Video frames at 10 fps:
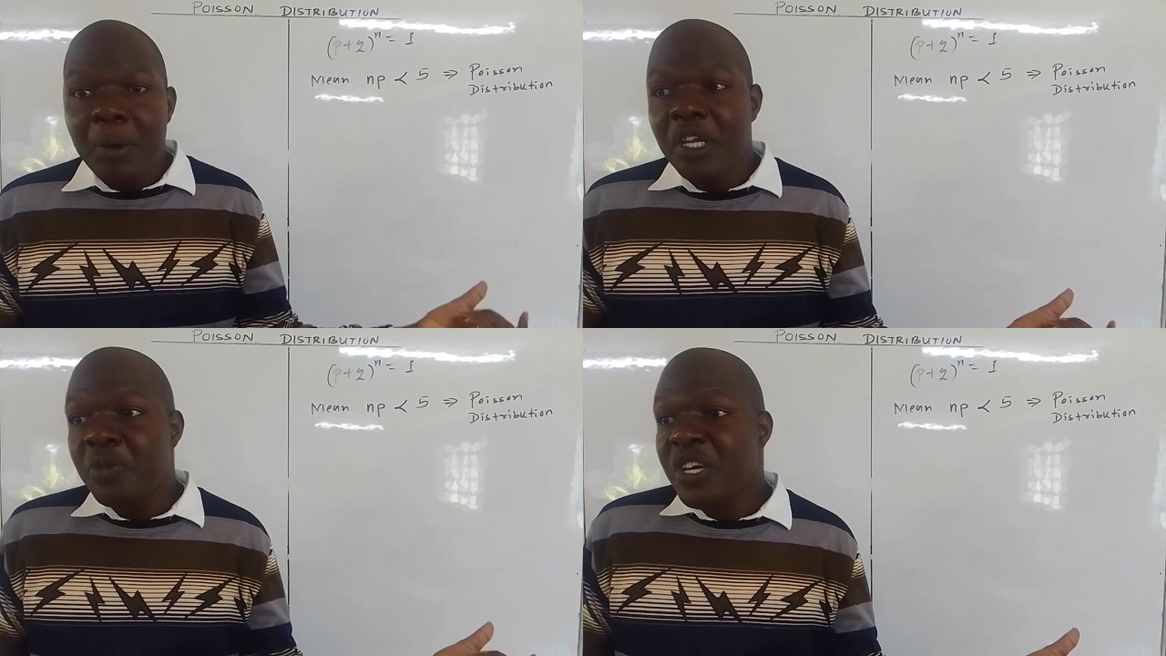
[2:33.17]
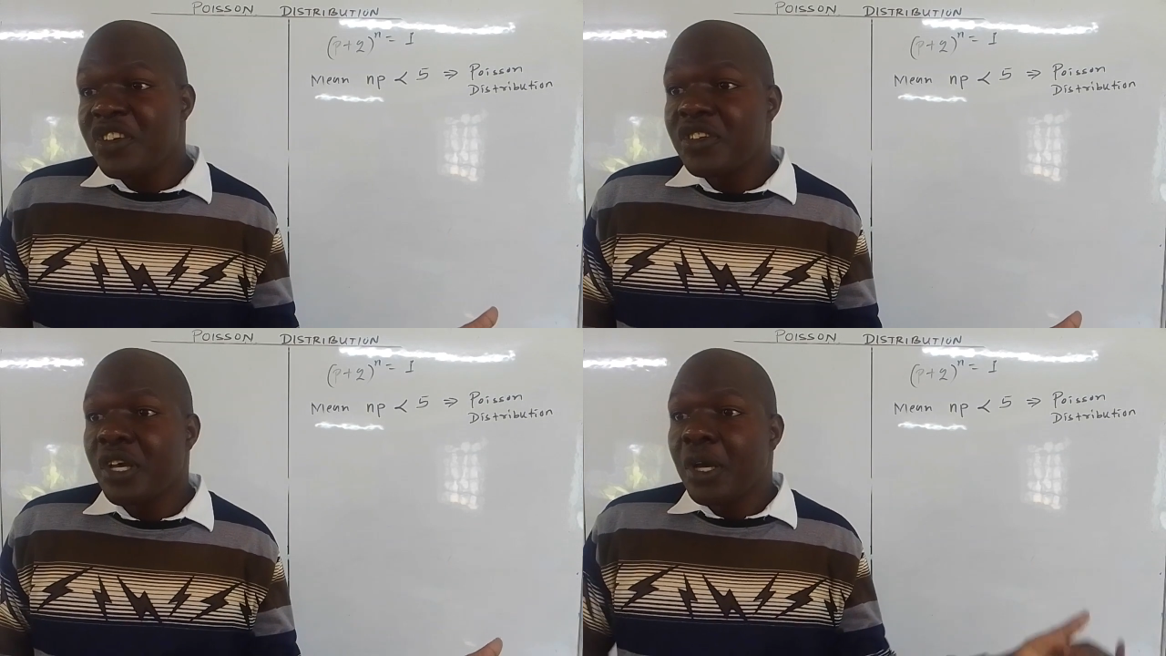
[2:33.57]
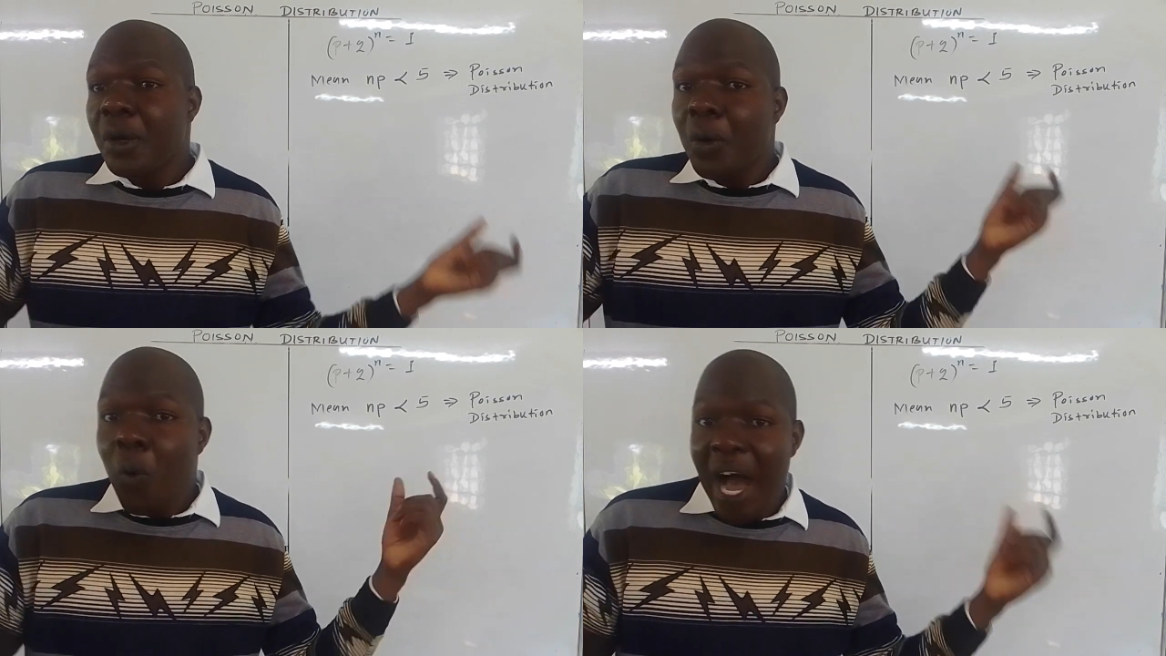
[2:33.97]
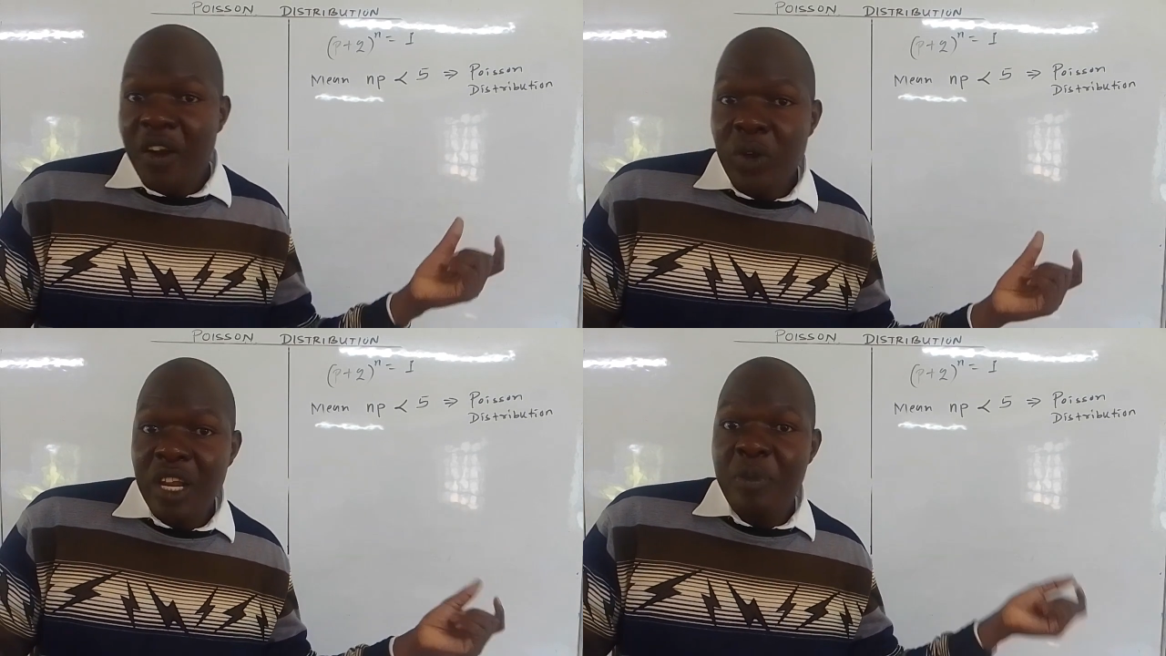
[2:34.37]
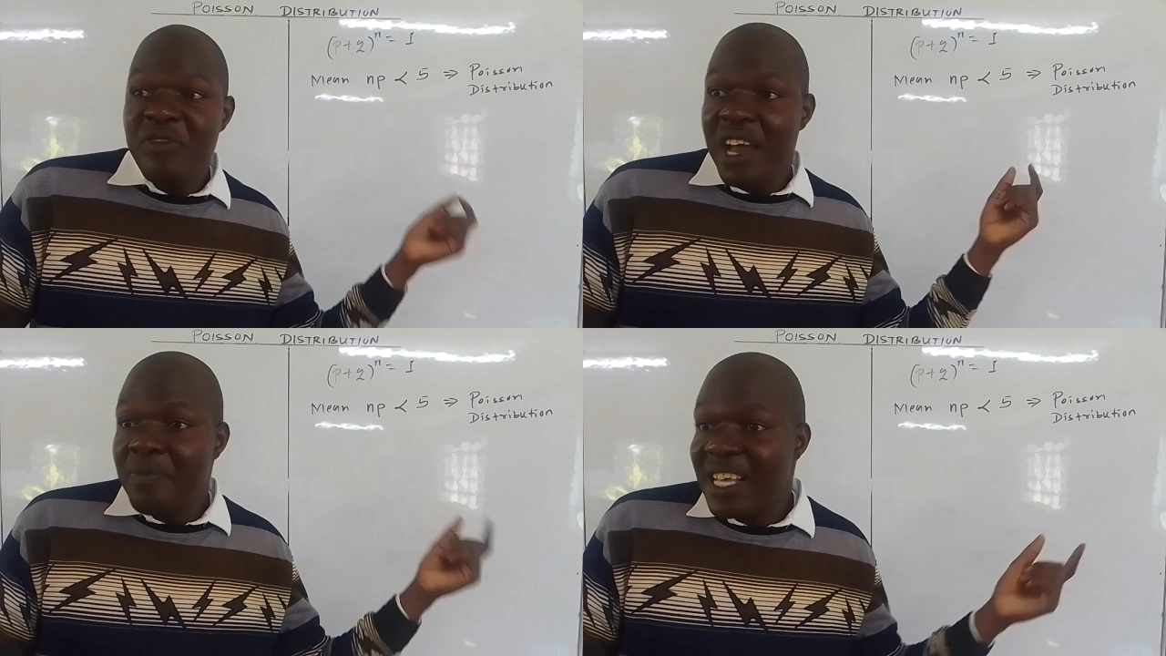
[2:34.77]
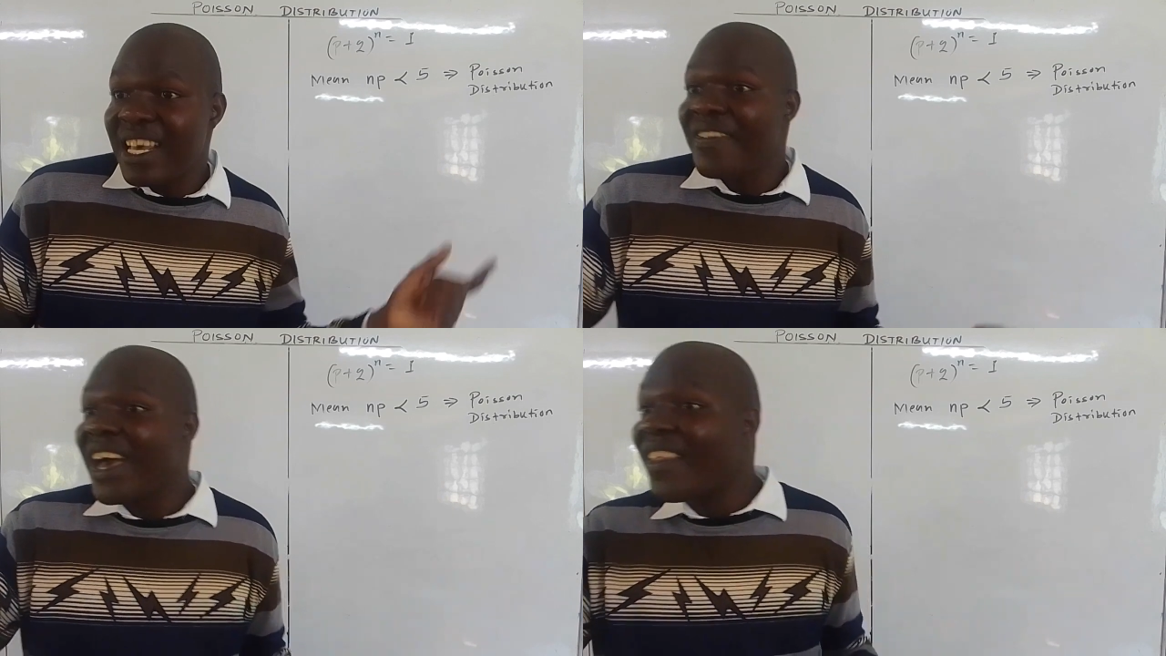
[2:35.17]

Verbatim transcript: it means one will be 5%, the